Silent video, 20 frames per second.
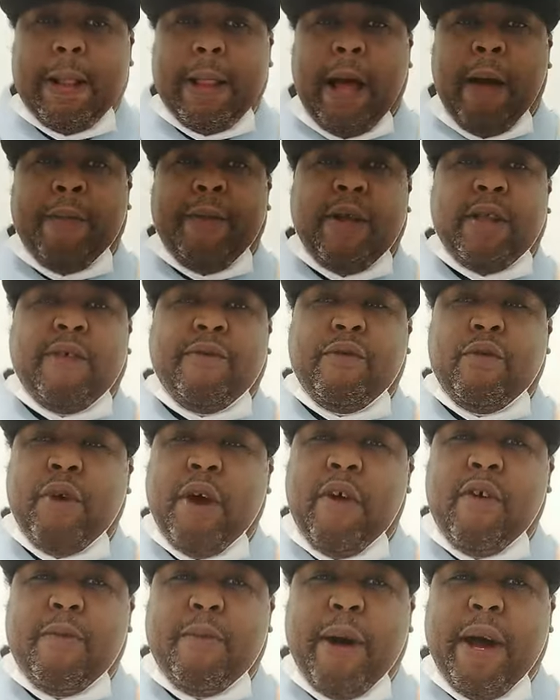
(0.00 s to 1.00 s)
I'm interviewing
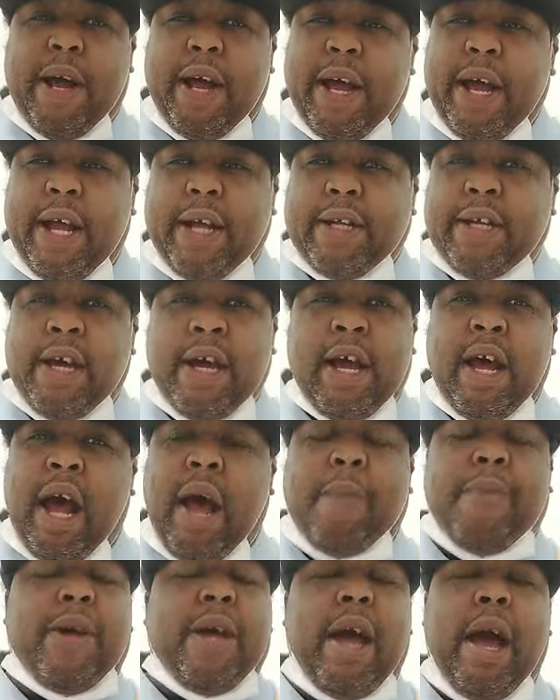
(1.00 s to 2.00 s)
everybody here.
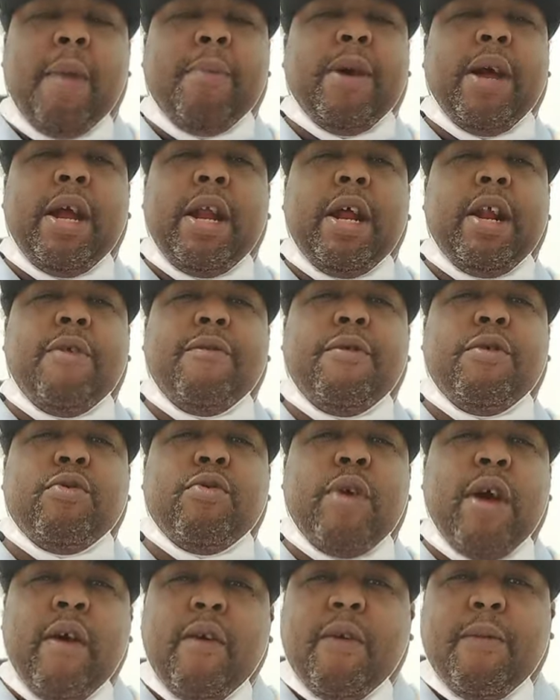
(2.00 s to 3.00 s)
I'm I'm getting interviews
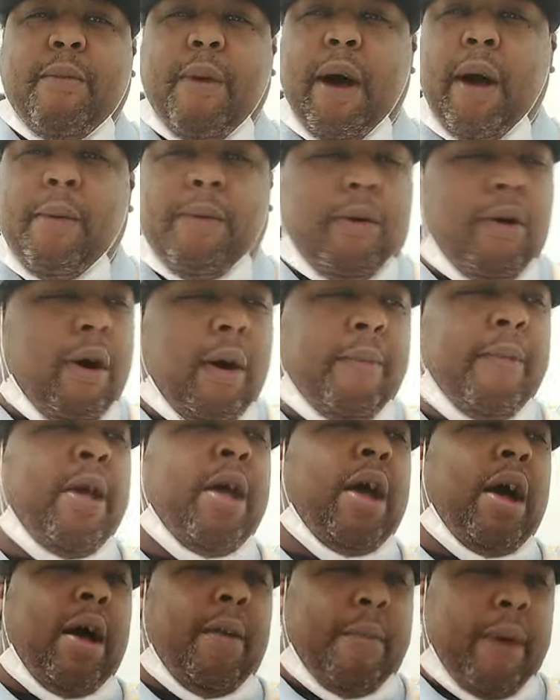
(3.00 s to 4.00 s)
with everybody. I'm going. I'm,
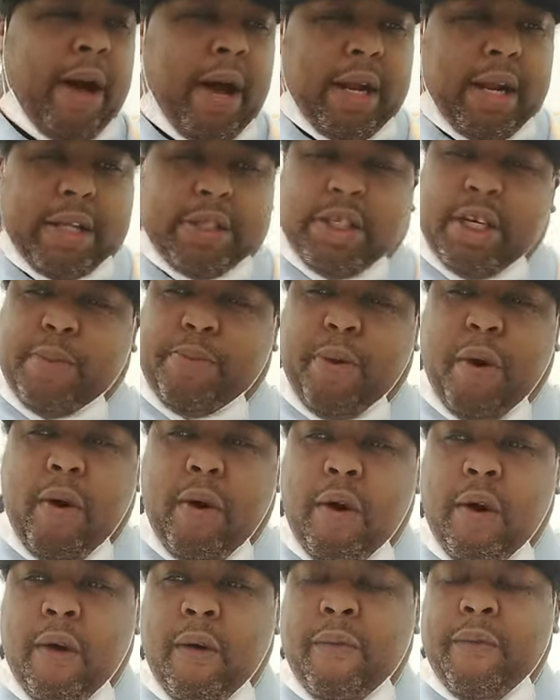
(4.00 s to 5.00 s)
I'm gonna holler at Jake
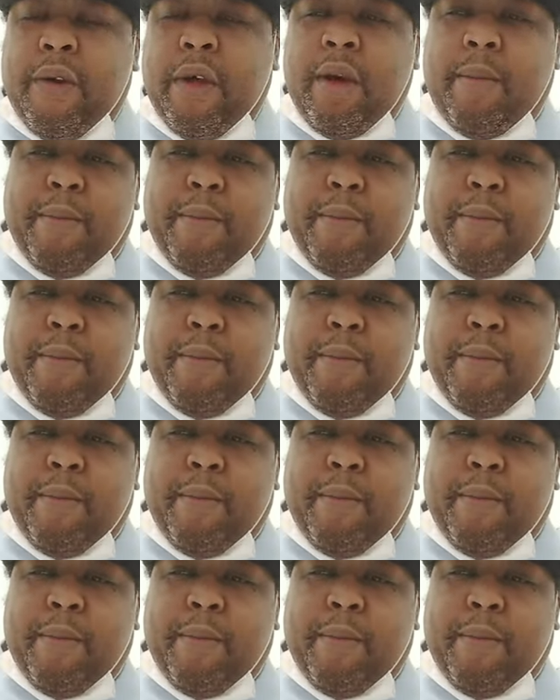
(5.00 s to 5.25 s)
Paul.